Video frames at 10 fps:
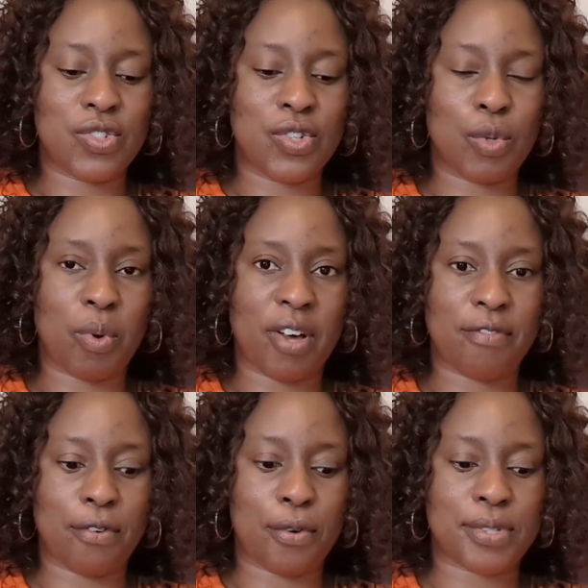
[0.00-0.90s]
to the
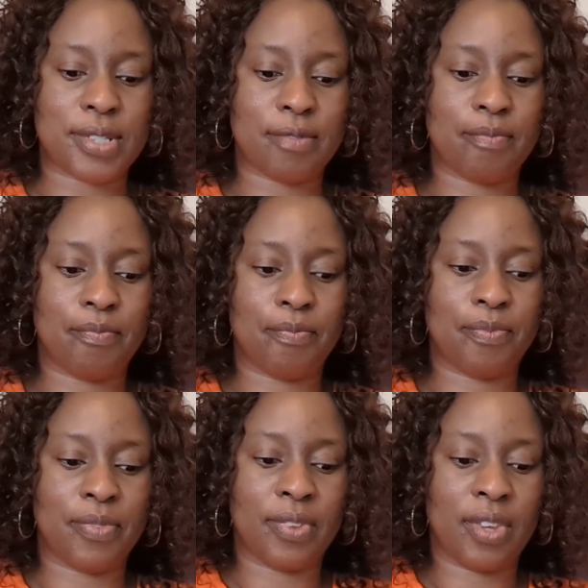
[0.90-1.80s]
workforce.
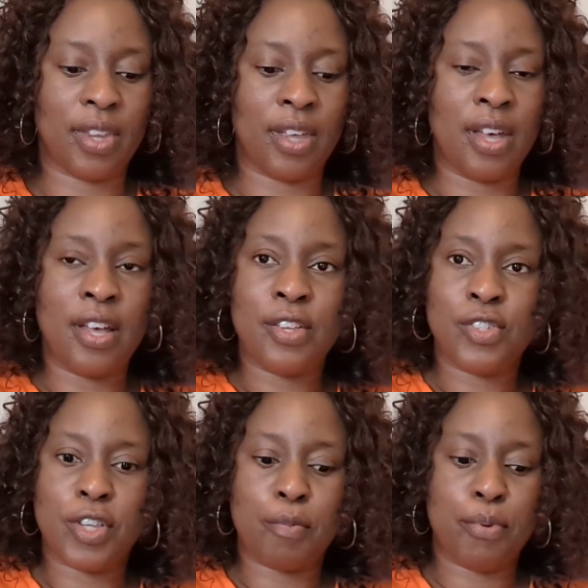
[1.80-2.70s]

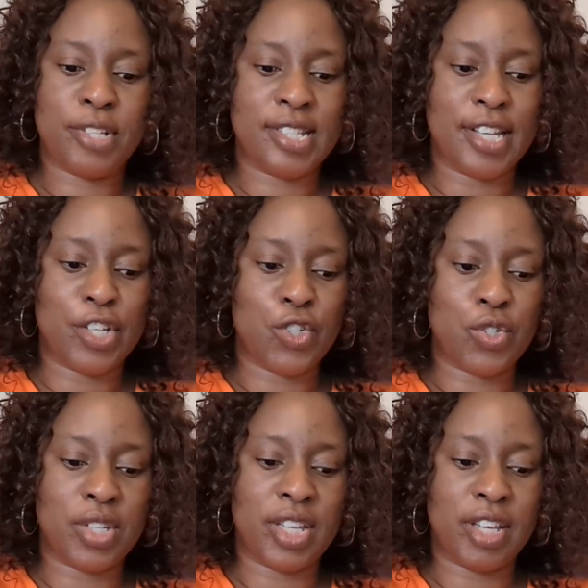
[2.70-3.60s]
So the business
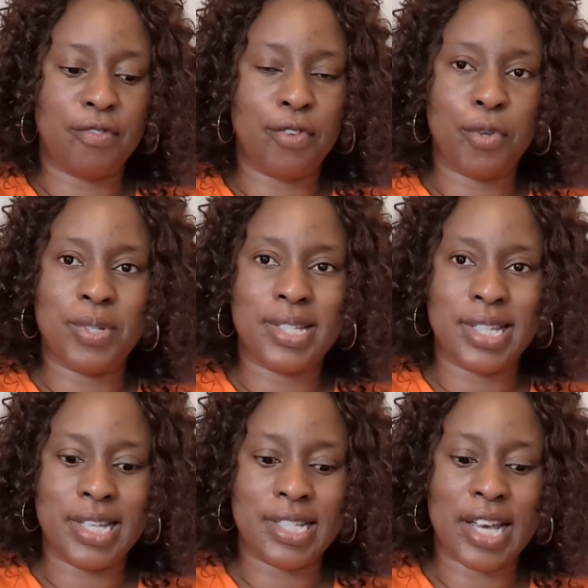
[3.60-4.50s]
should give you
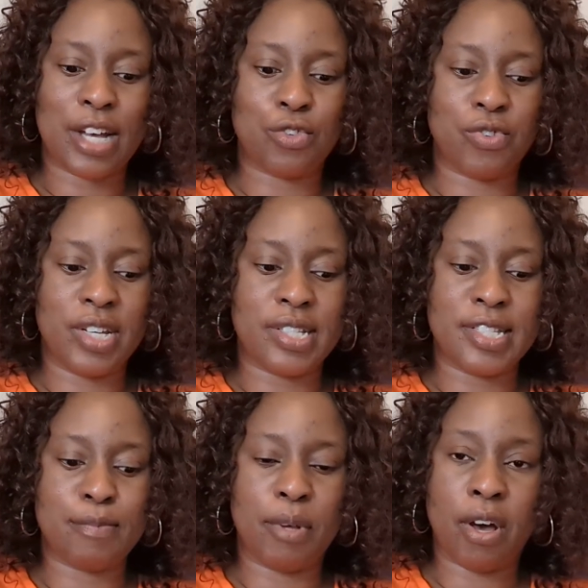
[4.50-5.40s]
detailed
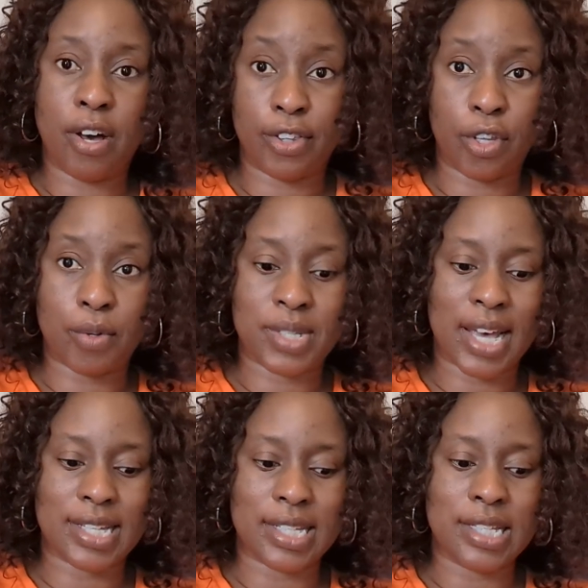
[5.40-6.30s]
reasons behind those
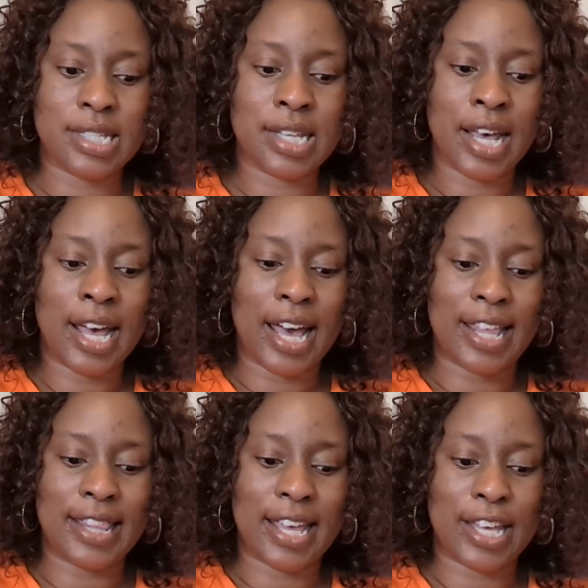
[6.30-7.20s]
headings,
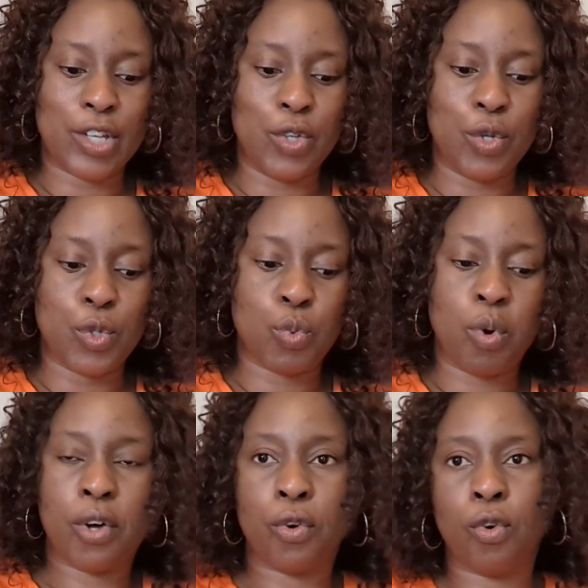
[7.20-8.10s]
and they can use
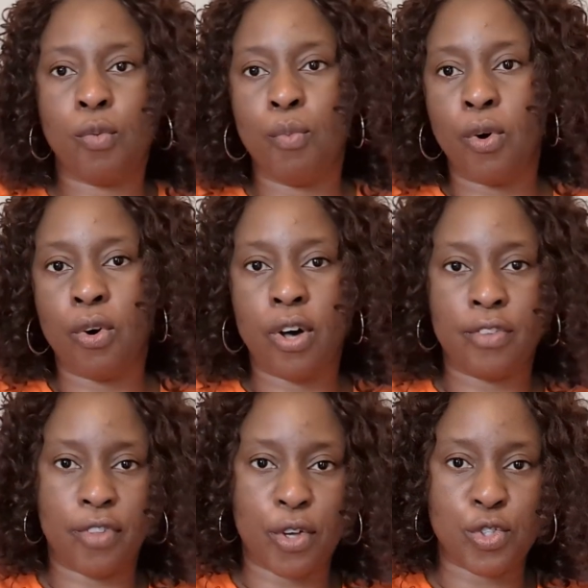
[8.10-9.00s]
one or more
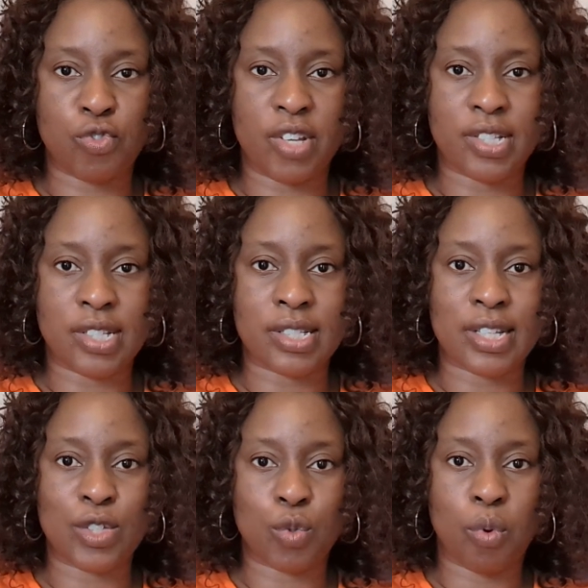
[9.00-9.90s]
of those reasons
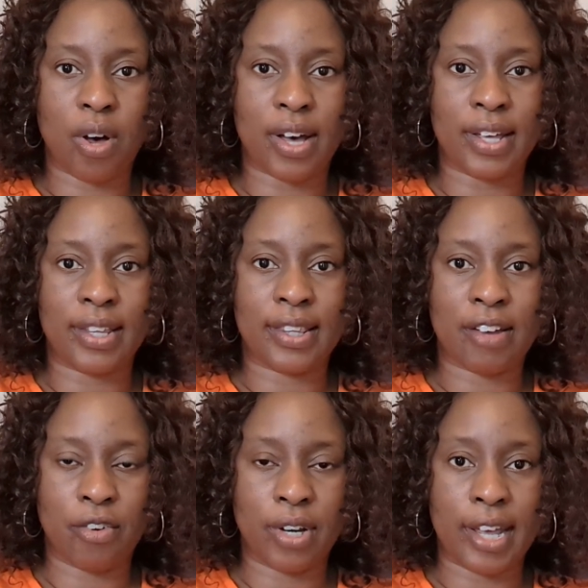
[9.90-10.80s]
as to why
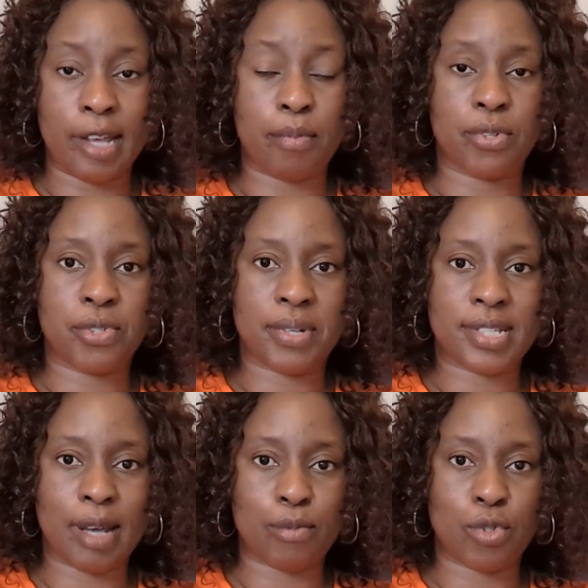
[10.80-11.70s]
they're unable to
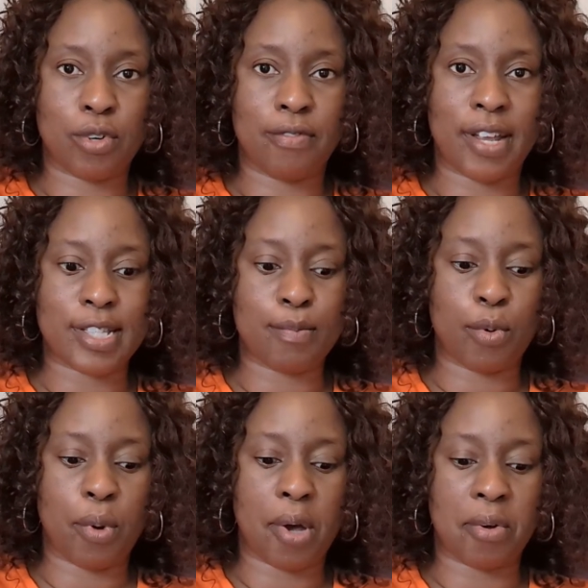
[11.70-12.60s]
accept your
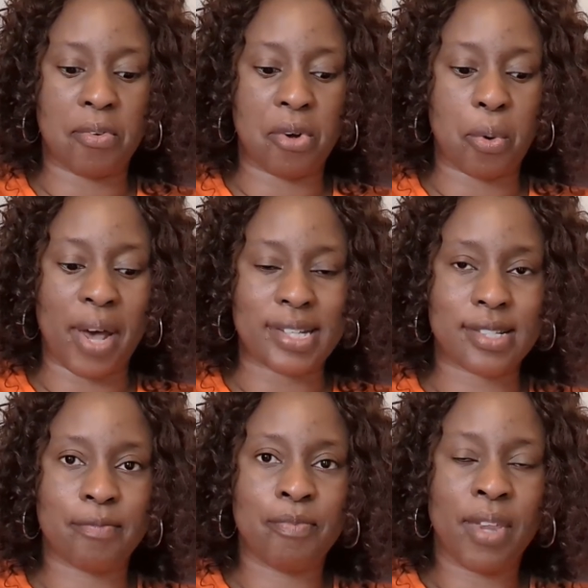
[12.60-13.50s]
flexible working request.